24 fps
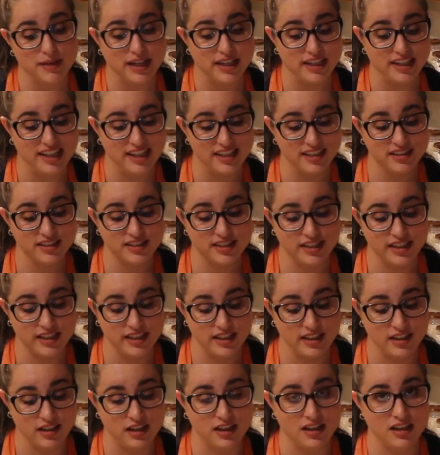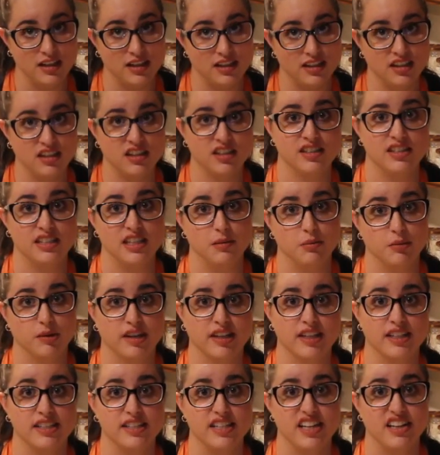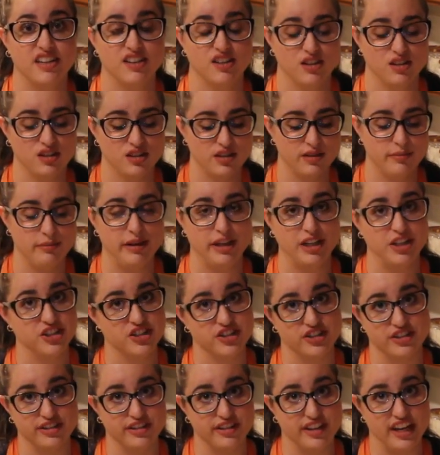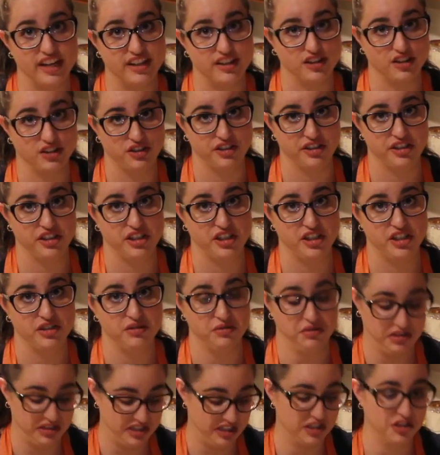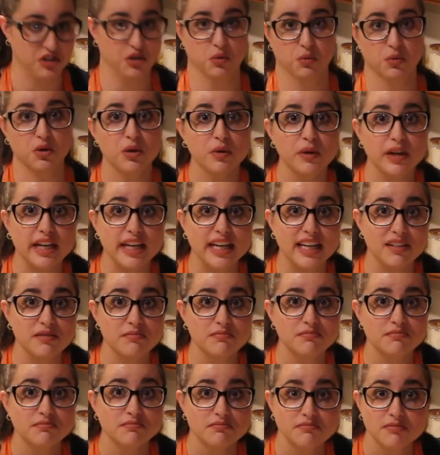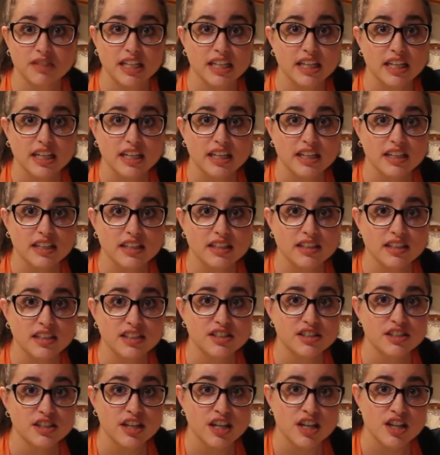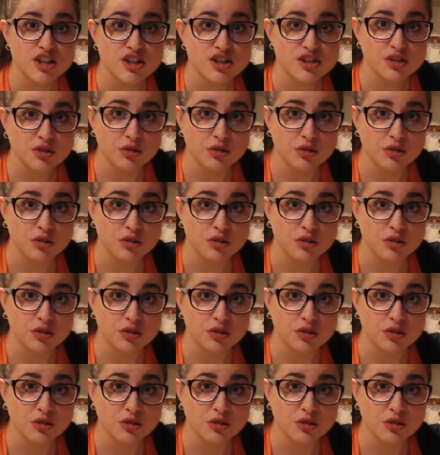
my eggs in a separate container to make sure that they're good to use and they don't ruin it, because then you're